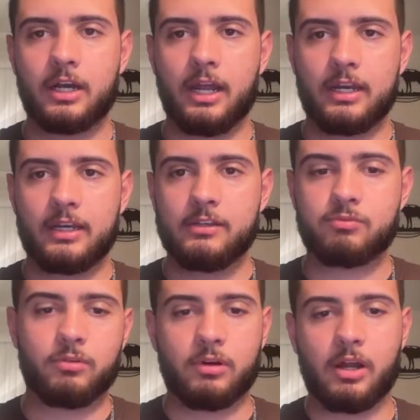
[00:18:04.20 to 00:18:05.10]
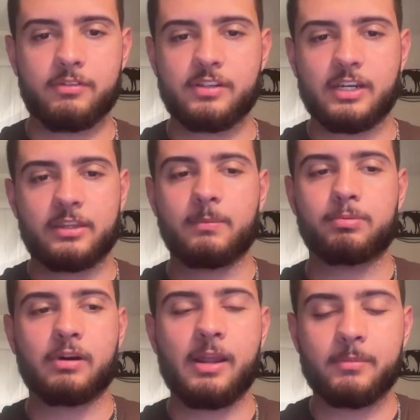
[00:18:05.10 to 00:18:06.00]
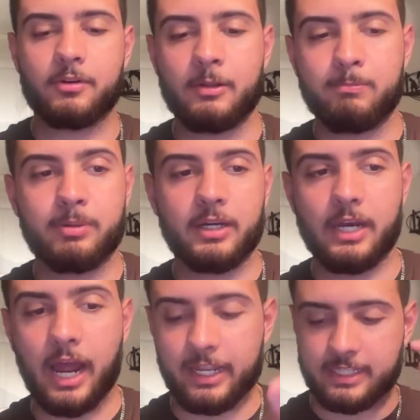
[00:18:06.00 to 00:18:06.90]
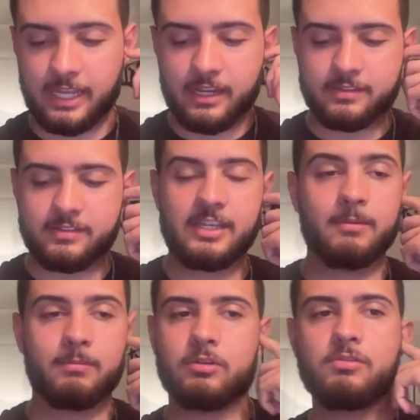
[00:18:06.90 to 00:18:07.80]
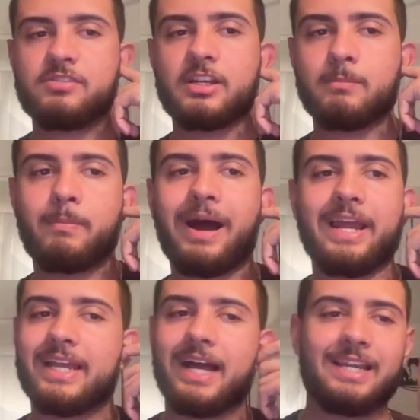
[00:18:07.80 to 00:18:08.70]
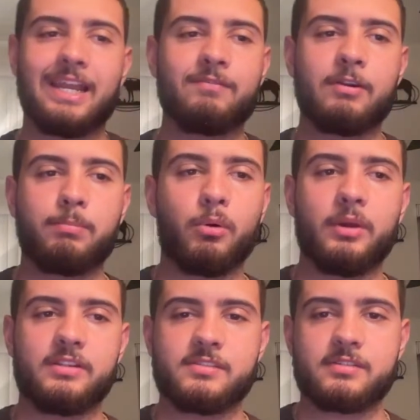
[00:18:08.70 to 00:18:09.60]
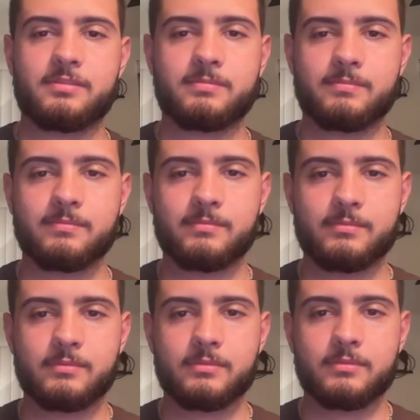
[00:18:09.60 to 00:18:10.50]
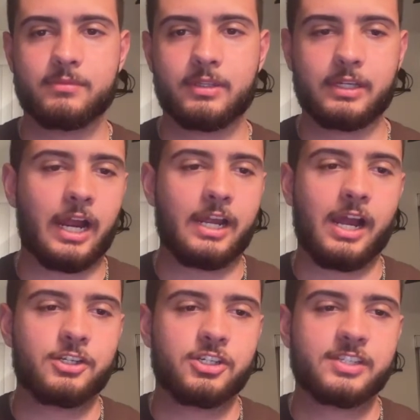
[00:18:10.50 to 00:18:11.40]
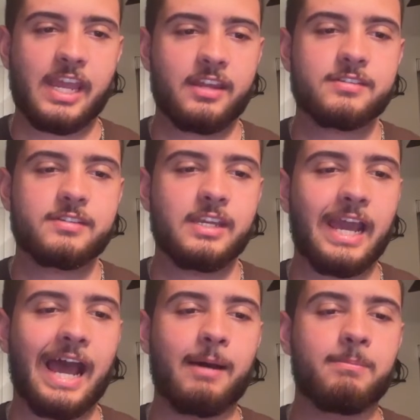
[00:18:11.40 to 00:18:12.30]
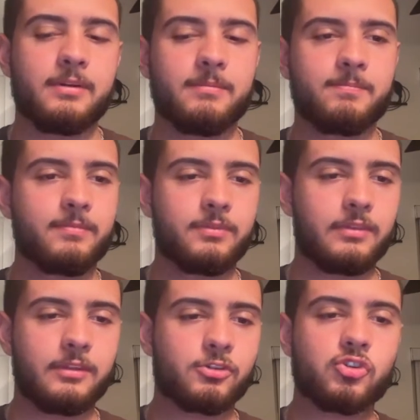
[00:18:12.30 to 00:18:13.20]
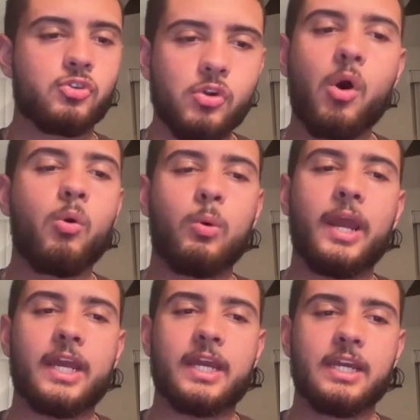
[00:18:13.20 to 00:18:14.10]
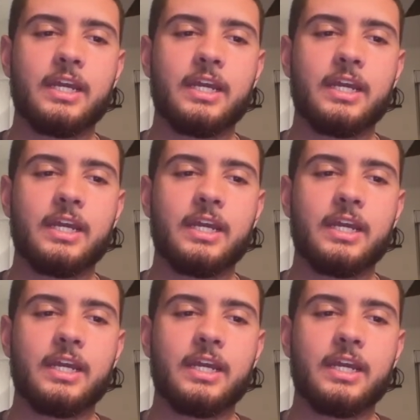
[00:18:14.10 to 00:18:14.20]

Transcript: at least, well, obviously not the primary, but I can't see him losing by 11 points. Like, I just can't see it happen. There's no way